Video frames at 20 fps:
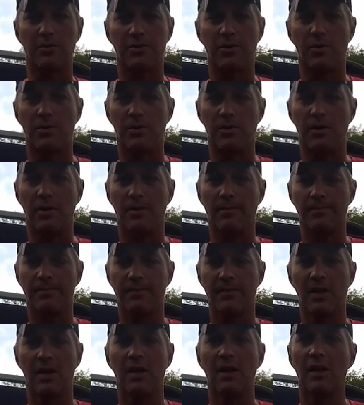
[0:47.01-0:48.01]
tore up.
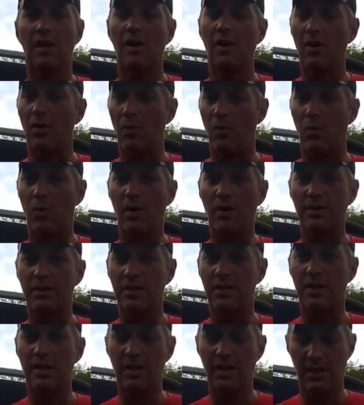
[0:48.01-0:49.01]
What
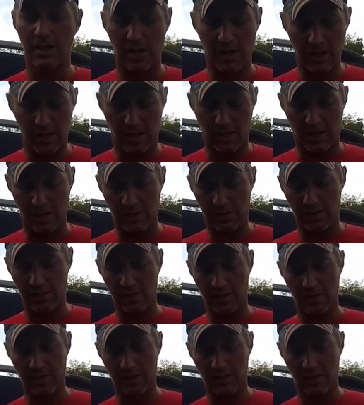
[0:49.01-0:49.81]
did he had